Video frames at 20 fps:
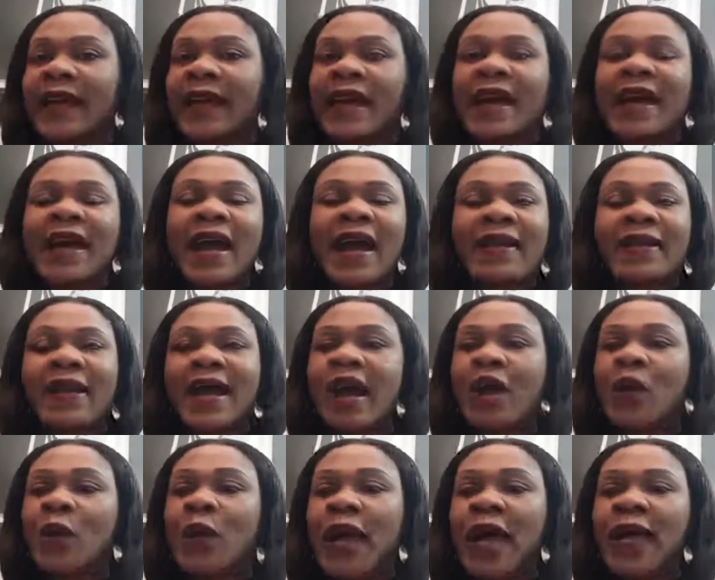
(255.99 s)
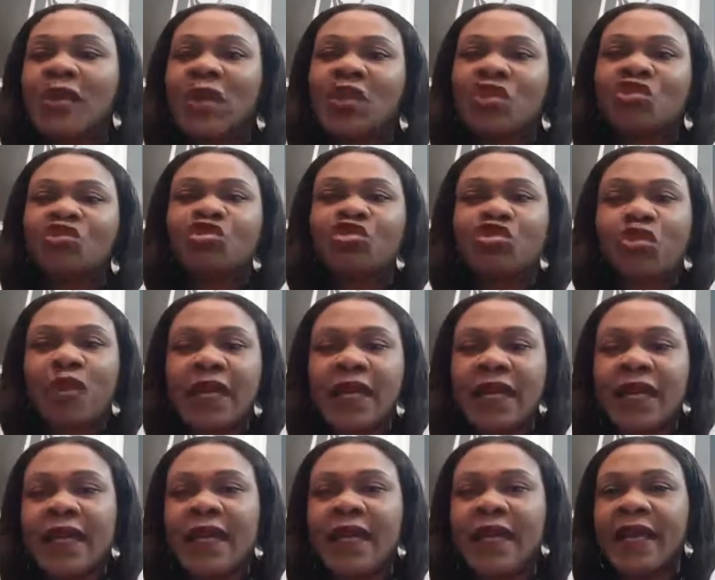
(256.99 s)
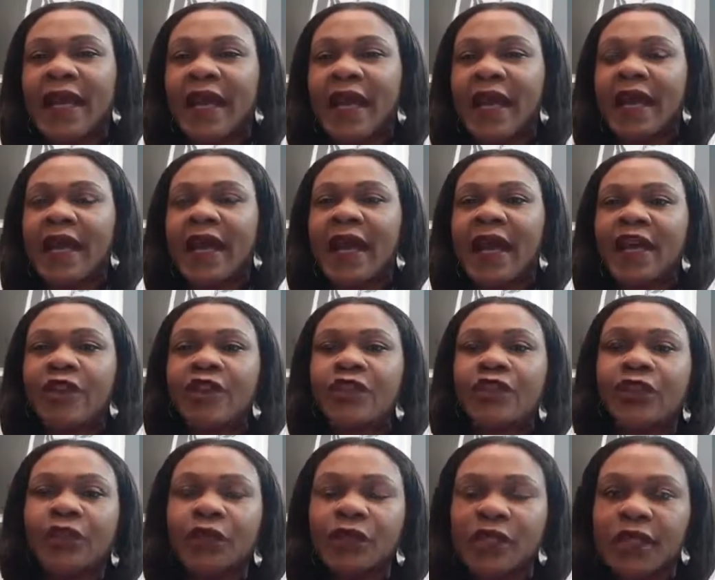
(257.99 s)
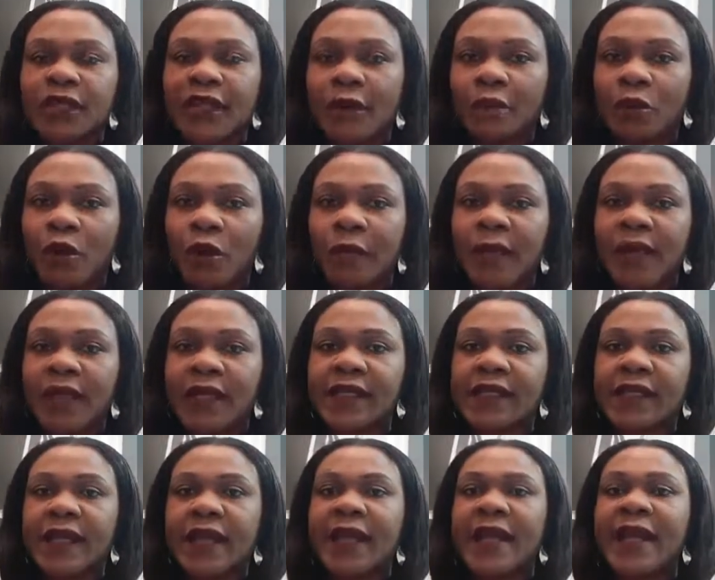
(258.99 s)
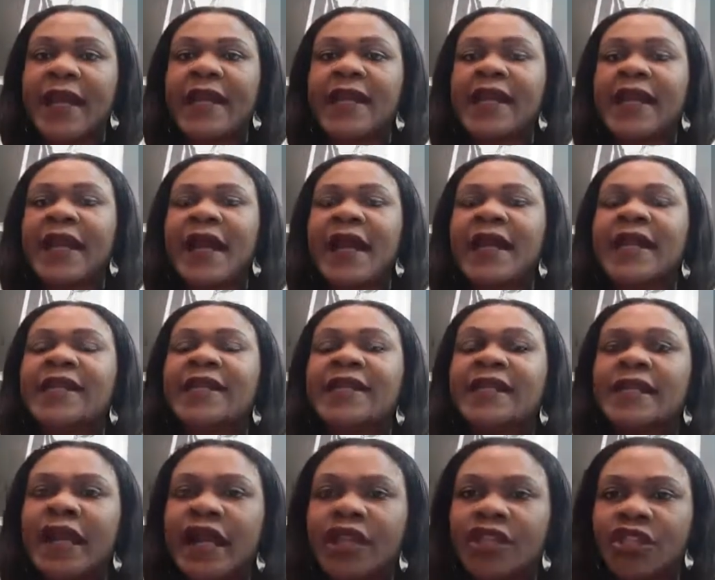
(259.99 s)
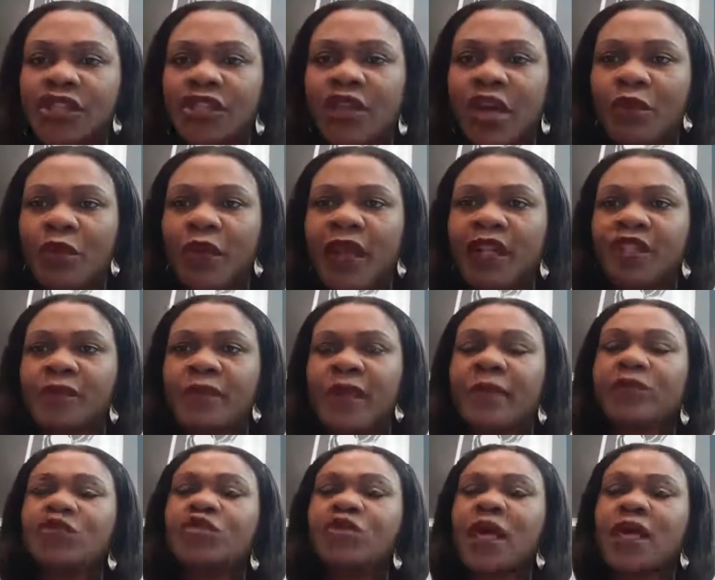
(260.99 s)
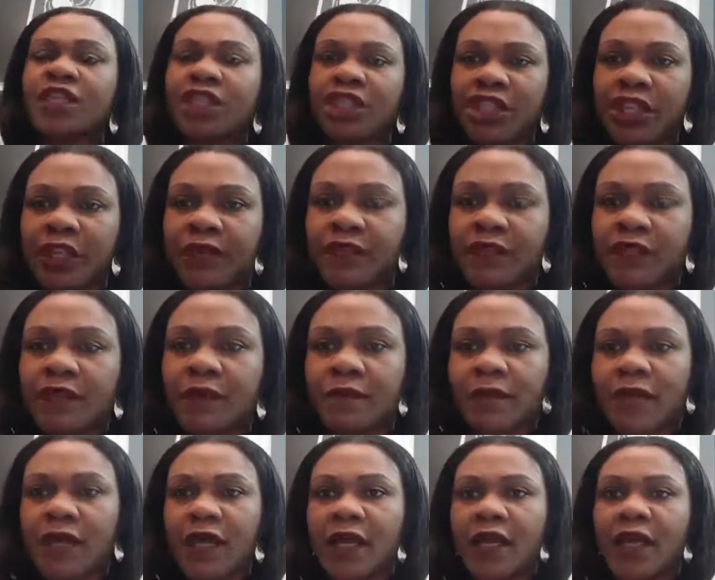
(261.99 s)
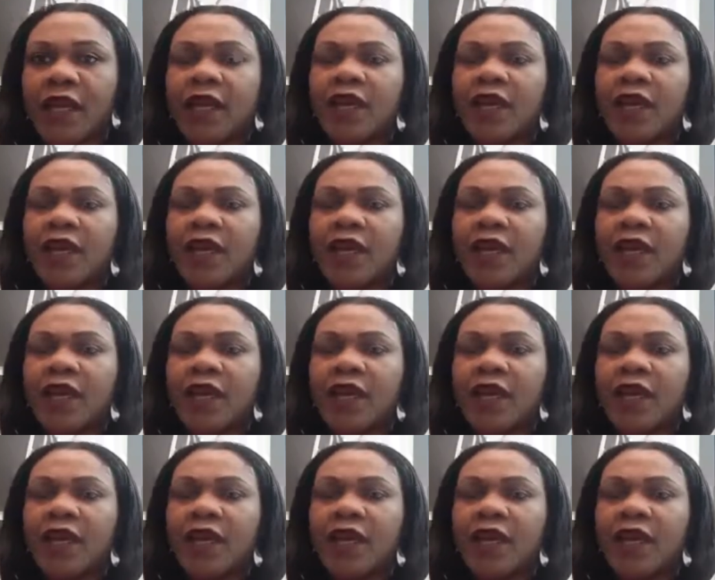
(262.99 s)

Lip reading: around and not really using that moment in an intentional way to be able to achieve something.